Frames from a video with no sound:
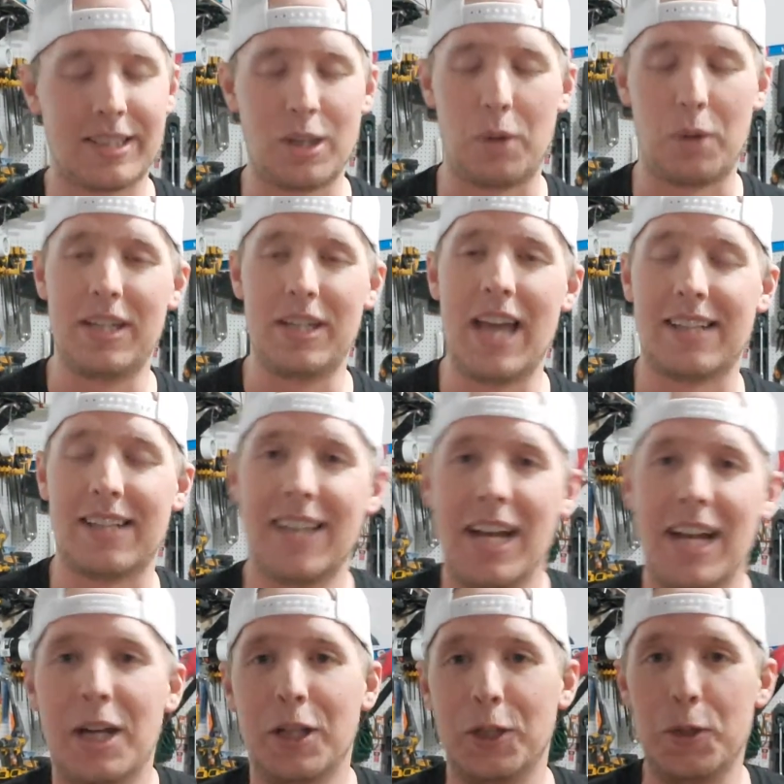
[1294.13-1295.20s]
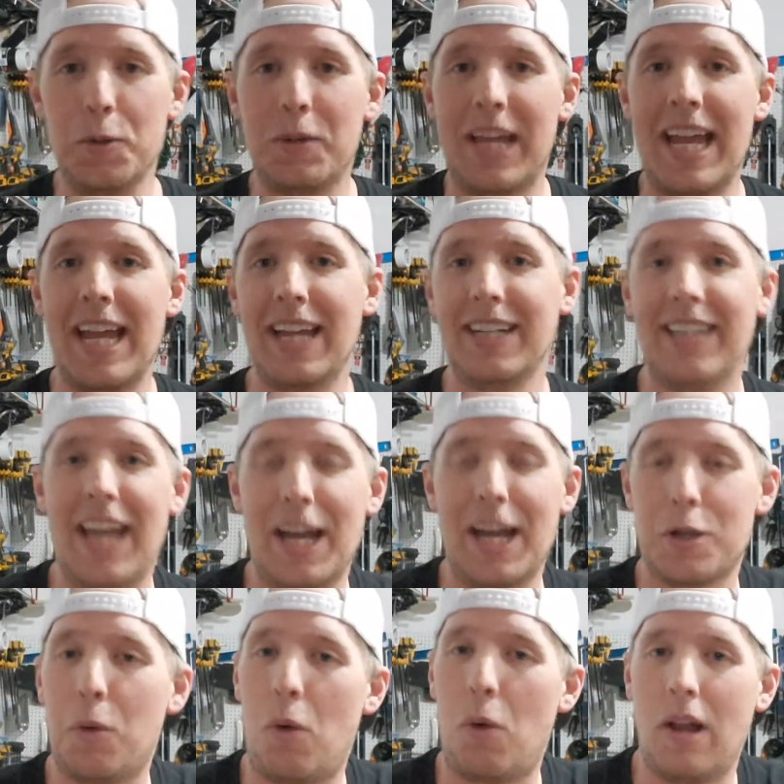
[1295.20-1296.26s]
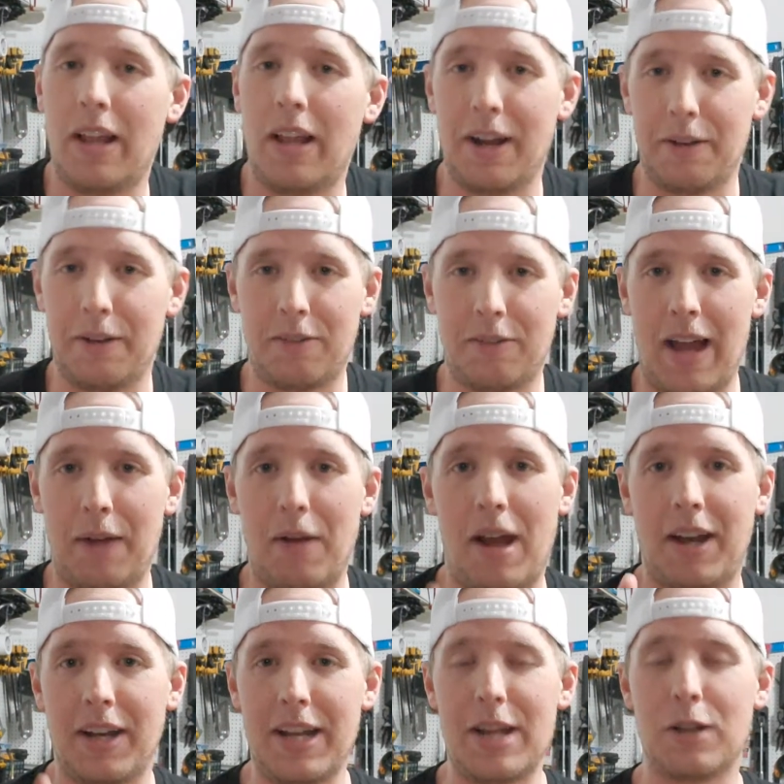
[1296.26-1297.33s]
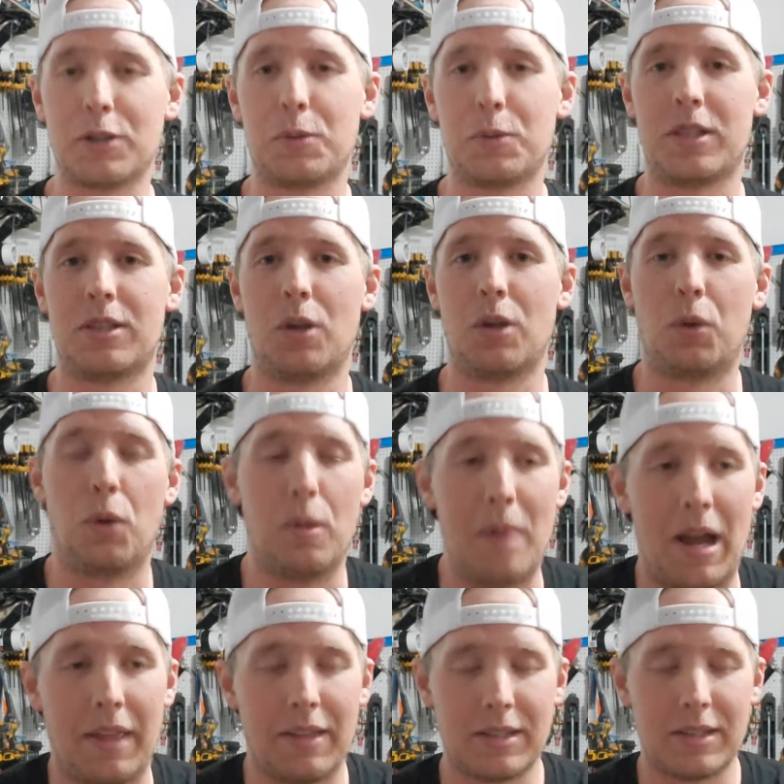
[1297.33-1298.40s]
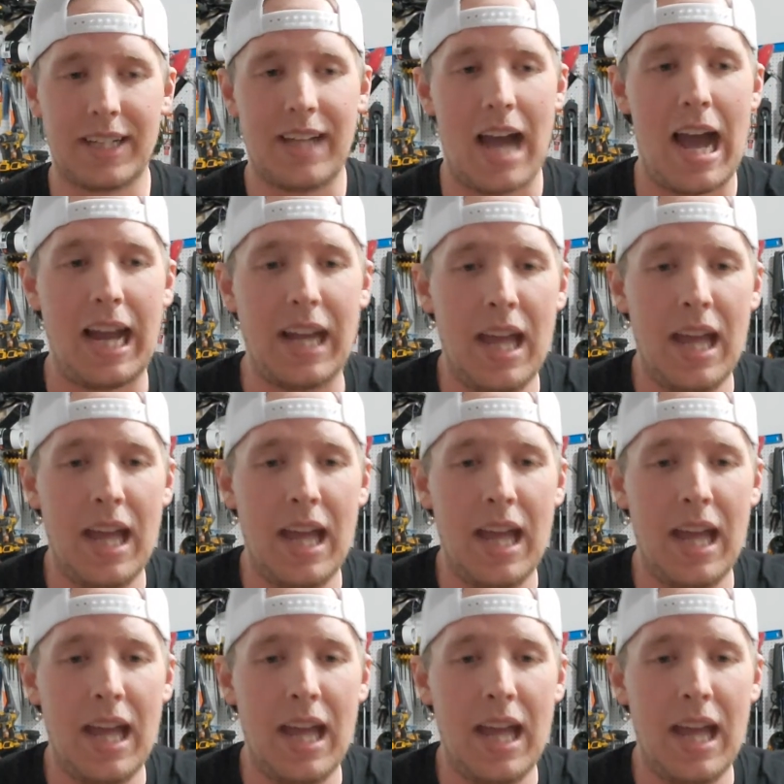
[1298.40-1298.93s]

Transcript: So yes, you can catch a walleye on a fly rod, and here's what's so cool about it. There's a guy,